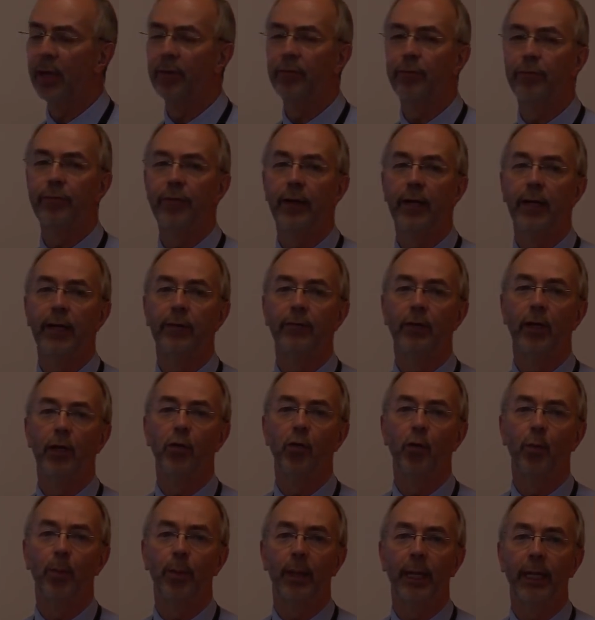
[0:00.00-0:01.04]
have five
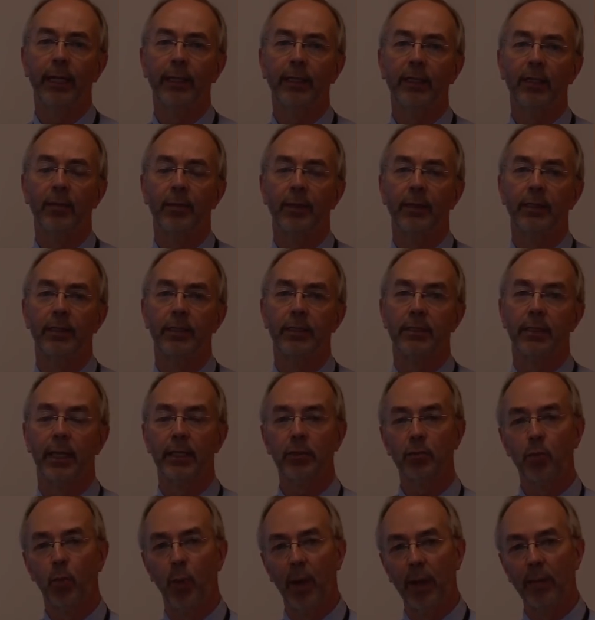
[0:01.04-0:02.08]
local planning committees. Now
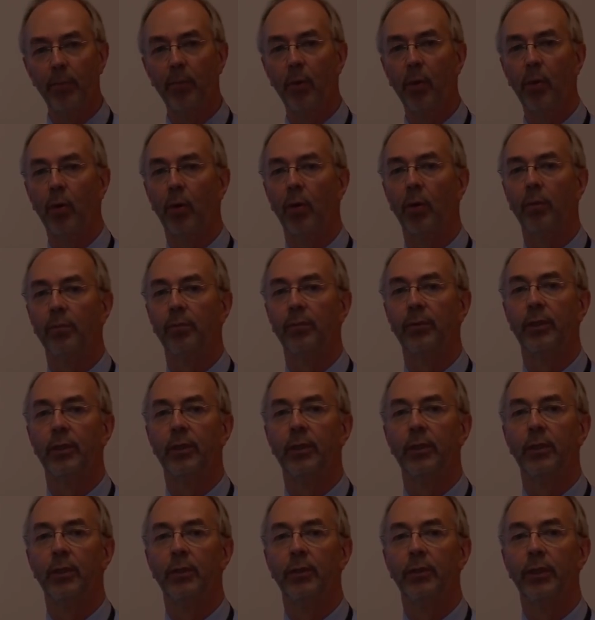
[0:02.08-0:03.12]
that's one more
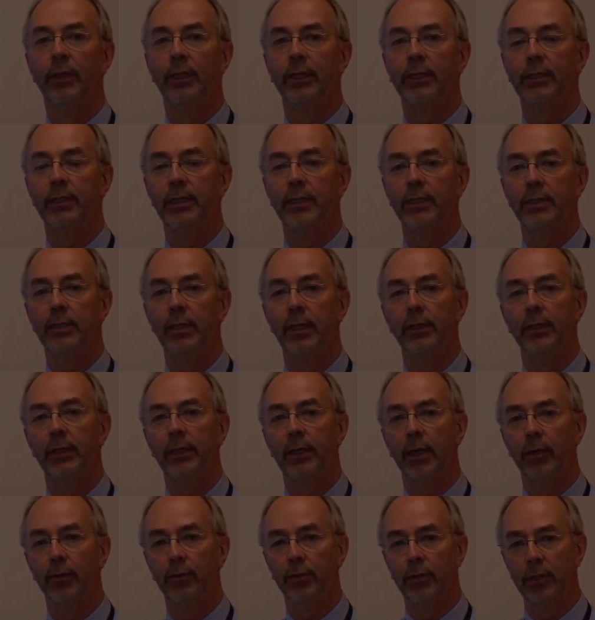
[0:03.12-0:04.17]
than exist in the
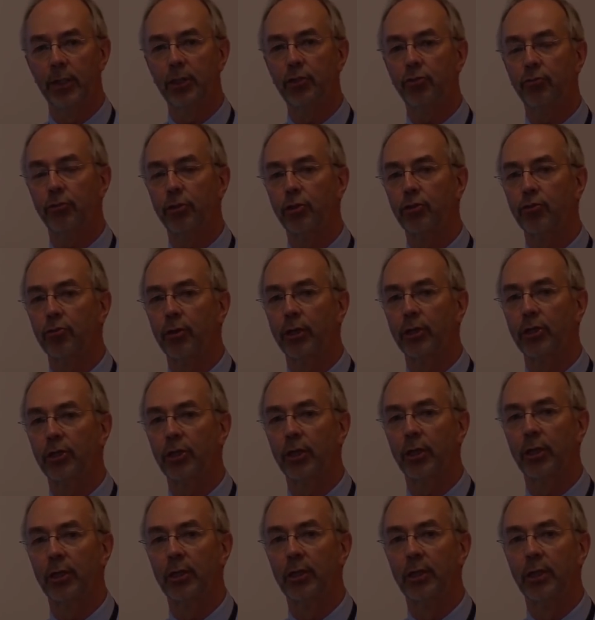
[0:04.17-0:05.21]
current district
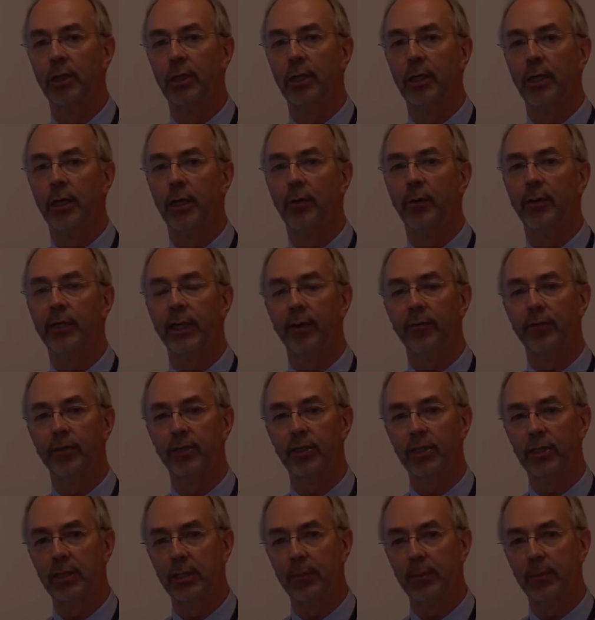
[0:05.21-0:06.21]
structure. we'd have a